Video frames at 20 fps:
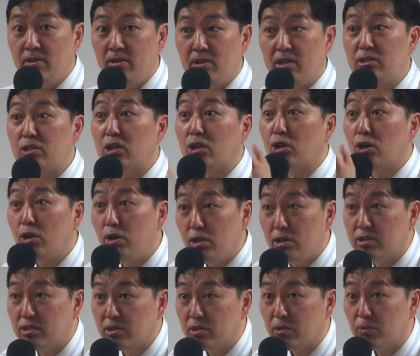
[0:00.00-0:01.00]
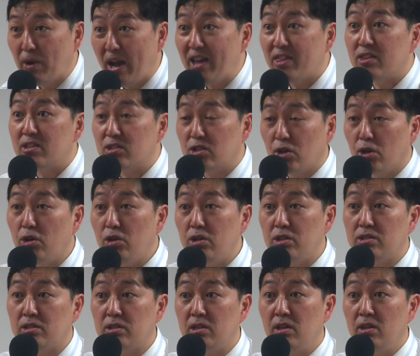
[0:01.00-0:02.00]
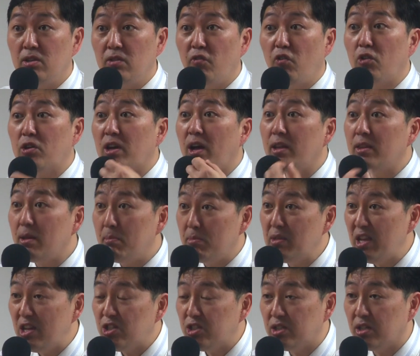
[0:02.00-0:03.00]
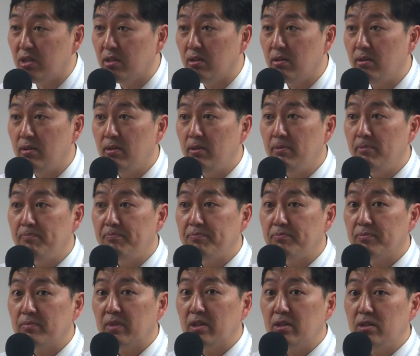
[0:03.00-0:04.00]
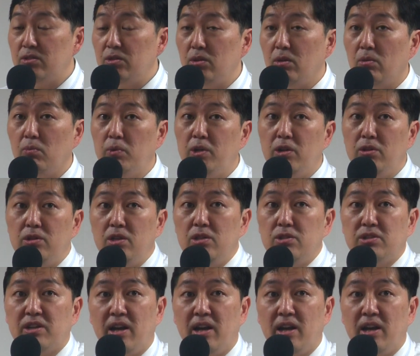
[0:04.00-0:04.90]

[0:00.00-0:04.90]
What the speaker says: There's a curse. Wrath is curse for condemnation. Because, you know, we don't need you,